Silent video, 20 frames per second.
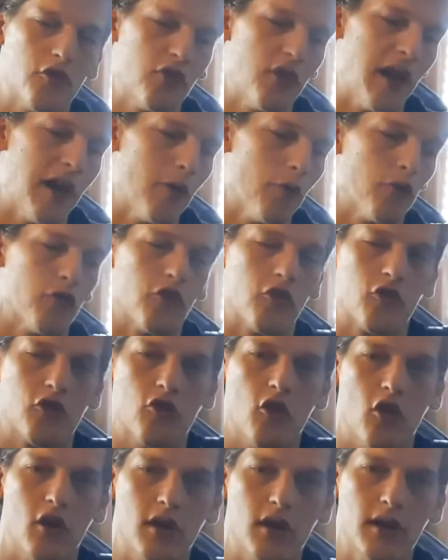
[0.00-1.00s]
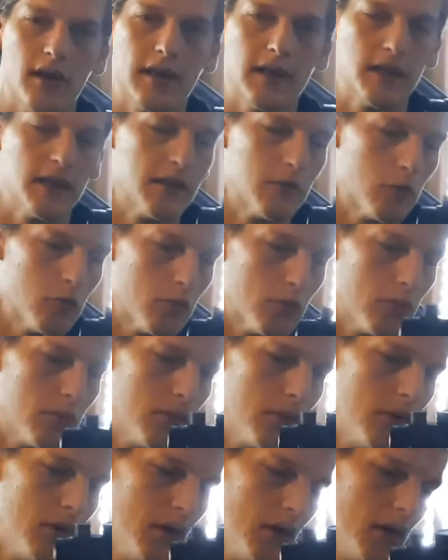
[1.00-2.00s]
down to sight legal.
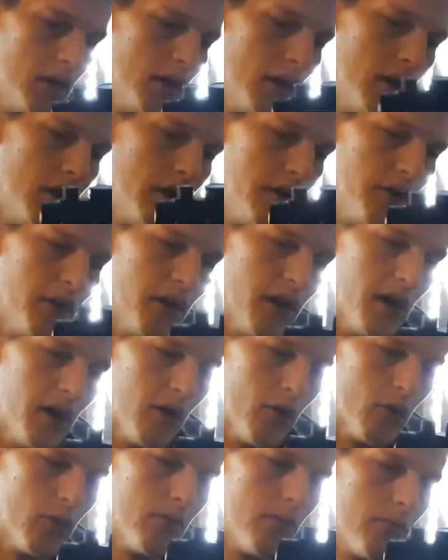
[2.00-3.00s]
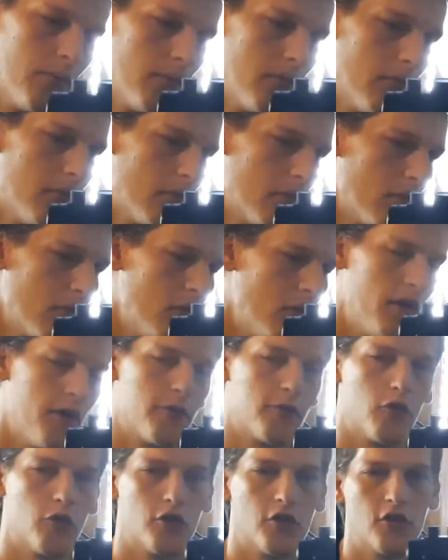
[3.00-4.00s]
Now, I've
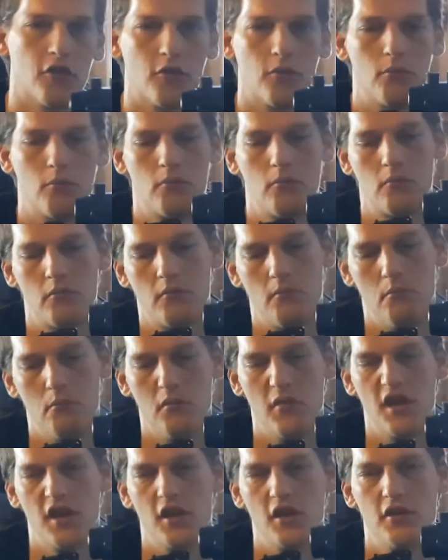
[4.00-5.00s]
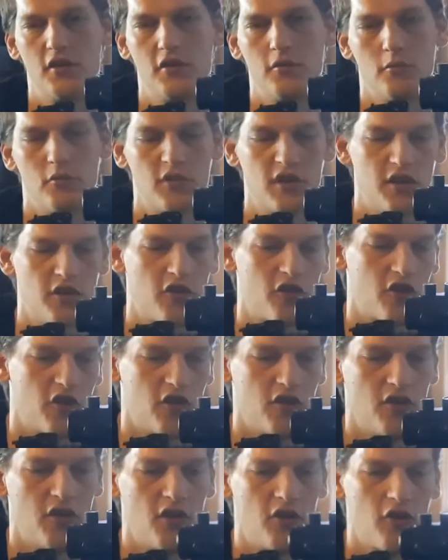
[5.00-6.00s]
got a medium disc
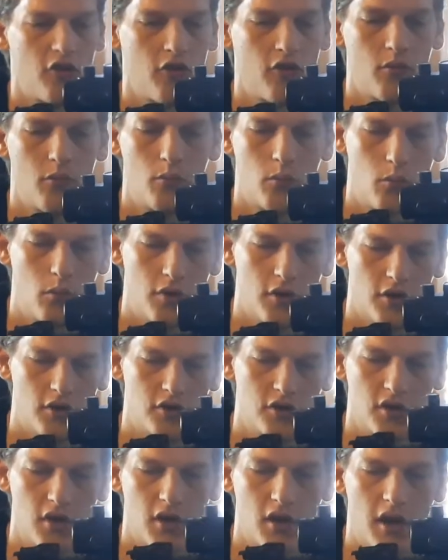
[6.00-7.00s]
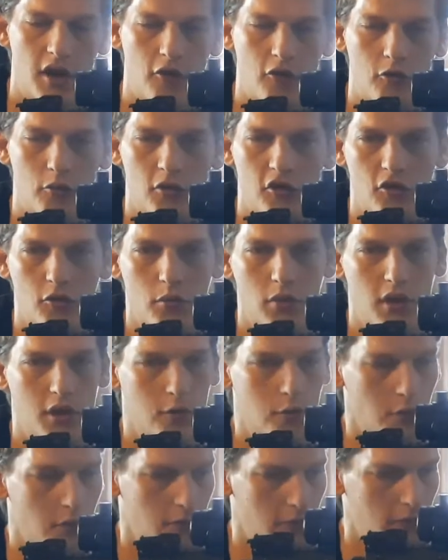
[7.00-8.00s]
in this, which allows me to play
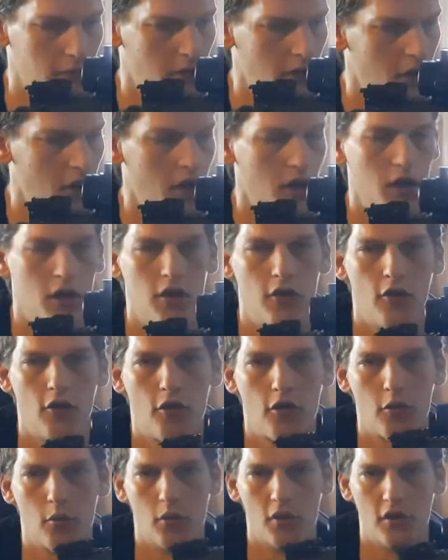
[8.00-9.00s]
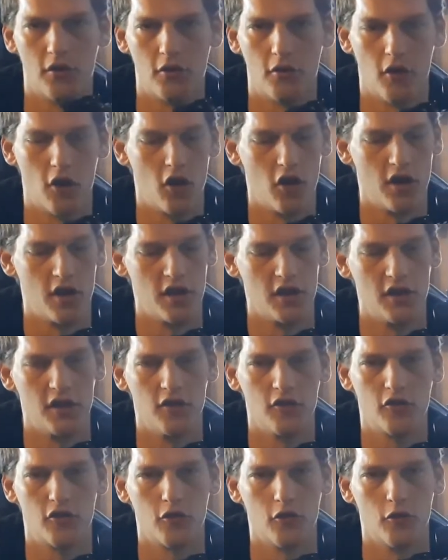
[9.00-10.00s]
with 330
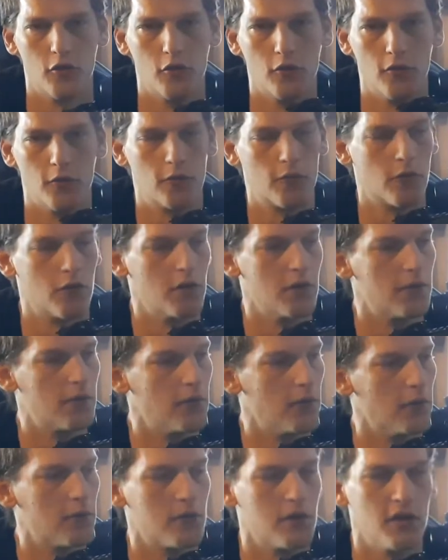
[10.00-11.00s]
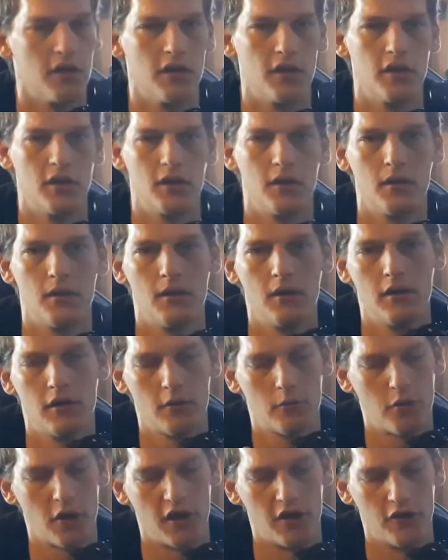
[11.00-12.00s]
to 350,
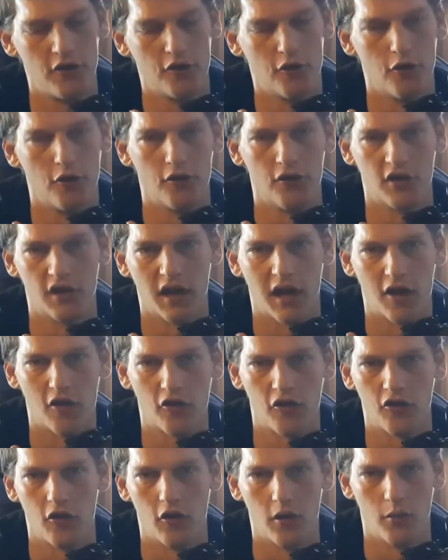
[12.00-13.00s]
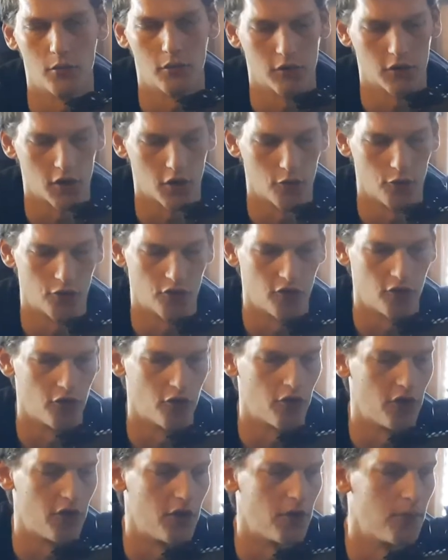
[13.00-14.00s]
depending on the gas type that goes into
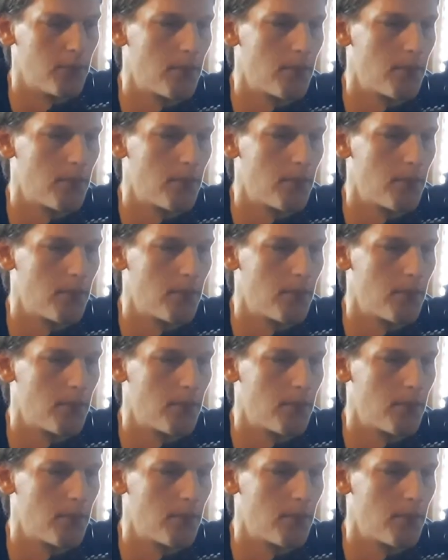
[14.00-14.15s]
it.